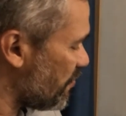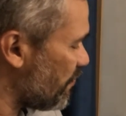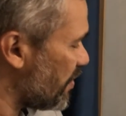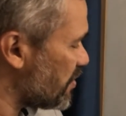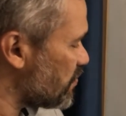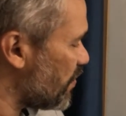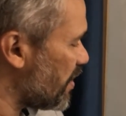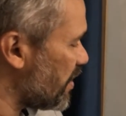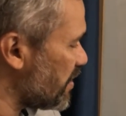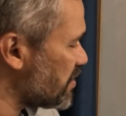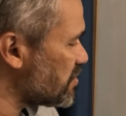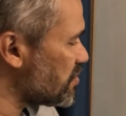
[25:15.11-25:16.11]
of x1
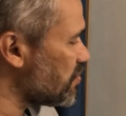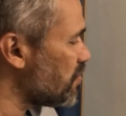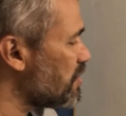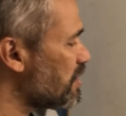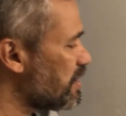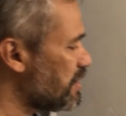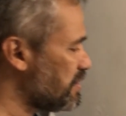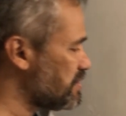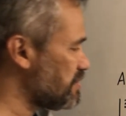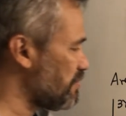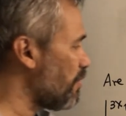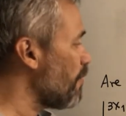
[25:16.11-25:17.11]
and x2 is
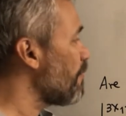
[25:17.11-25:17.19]
0.